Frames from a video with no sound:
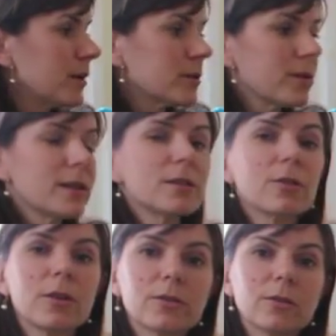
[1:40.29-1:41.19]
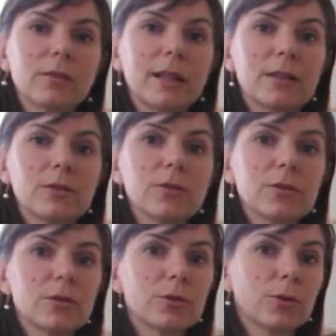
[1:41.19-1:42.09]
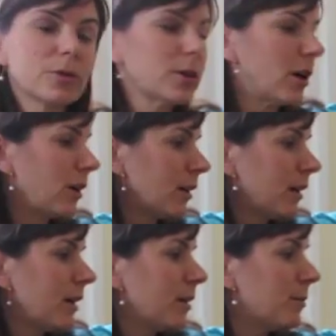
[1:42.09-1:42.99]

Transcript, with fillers: So these are also lentils, tur dal,